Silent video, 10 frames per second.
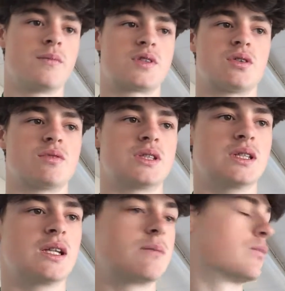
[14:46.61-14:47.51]
So
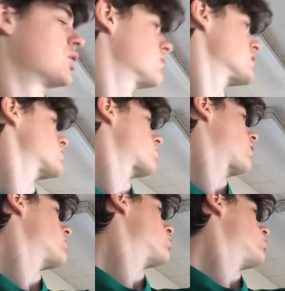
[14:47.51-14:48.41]
obviously lean body mass is
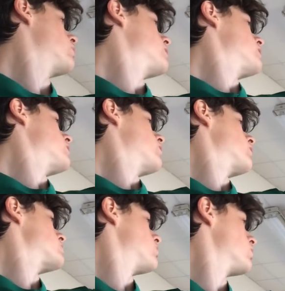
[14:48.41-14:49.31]
quite important in a
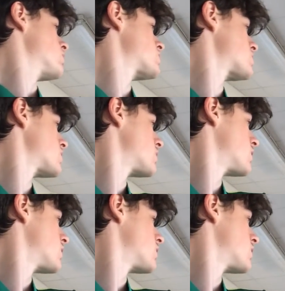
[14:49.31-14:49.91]
lot of sports.